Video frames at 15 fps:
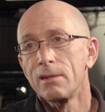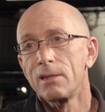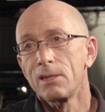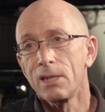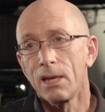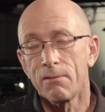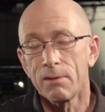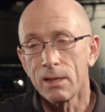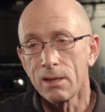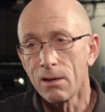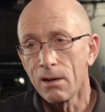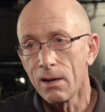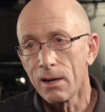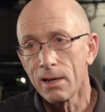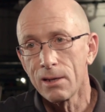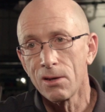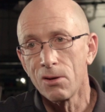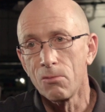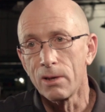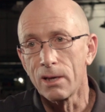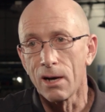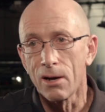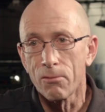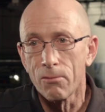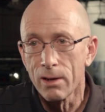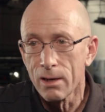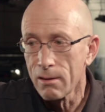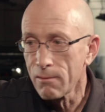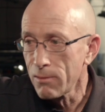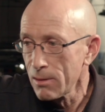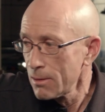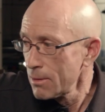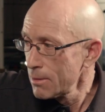to 79, we got rid of